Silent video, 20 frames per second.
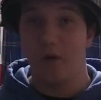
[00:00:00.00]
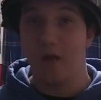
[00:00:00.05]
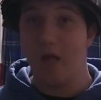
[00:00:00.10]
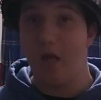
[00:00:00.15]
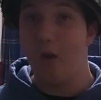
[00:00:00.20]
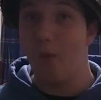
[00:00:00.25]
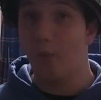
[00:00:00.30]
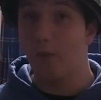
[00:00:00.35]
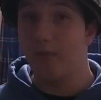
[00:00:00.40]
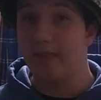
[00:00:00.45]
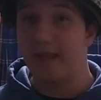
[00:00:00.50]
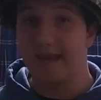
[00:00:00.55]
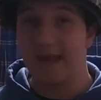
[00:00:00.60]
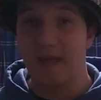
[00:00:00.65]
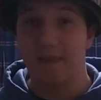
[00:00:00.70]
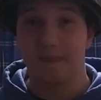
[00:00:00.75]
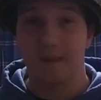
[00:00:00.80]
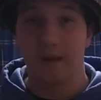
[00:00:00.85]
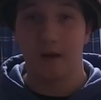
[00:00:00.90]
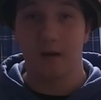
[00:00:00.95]
and when they
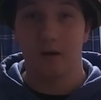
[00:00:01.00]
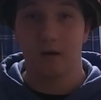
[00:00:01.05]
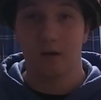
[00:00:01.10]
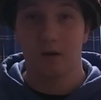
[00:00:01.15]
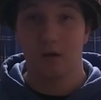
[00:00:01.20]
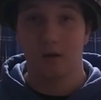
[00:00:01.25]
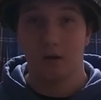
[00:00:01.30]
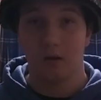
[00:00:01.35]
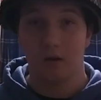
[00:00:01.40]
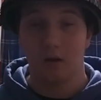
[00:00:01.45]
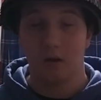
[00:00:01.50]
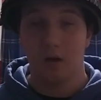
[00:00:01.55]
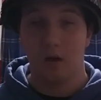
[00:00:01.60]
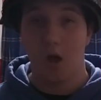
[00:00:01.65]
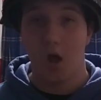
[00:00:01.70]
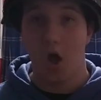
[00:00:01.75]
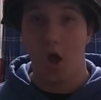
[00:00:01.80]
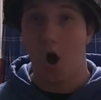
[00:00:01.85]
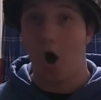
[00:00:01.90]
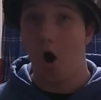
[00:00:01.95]
get there,
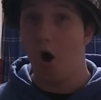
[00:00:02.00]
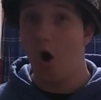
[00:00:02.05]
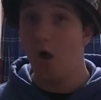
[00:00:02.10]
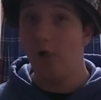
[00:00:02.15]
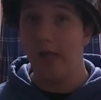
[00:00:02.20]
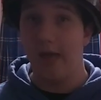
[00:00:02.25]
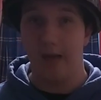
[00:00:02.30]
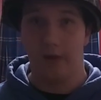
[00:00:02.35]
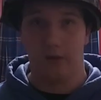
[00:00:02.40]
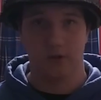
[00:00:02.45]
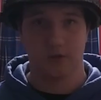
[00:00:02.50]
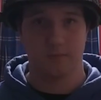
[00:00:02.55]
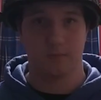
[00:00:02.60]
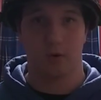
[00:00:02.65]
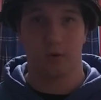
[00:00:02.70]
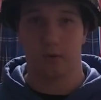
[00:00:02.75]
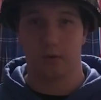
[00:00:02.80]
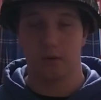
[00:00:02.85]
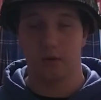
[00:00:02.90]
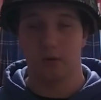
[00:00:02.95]
all hell is
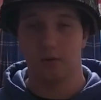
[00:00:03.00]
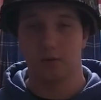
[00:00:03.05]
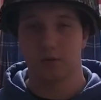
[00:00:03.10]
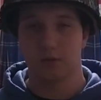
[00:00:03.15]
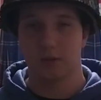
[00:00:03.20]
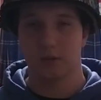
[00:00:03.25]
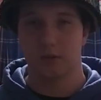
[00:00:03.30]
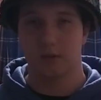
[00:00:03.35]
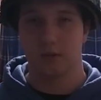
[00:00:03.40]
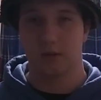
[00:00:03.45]
broken loose.